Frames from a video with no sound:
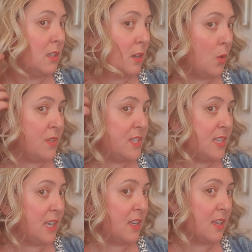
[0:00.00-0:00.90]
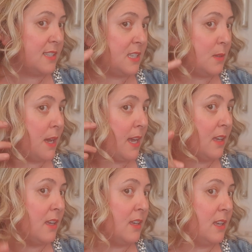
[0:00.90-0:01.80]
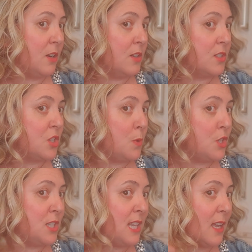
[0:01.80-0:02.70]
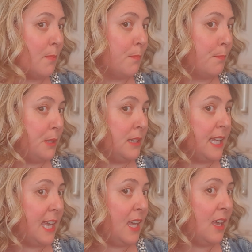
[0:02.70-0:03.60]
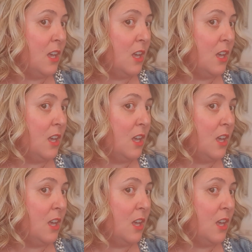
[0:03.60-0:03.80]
Now obviously you can see my ears, so you would just like play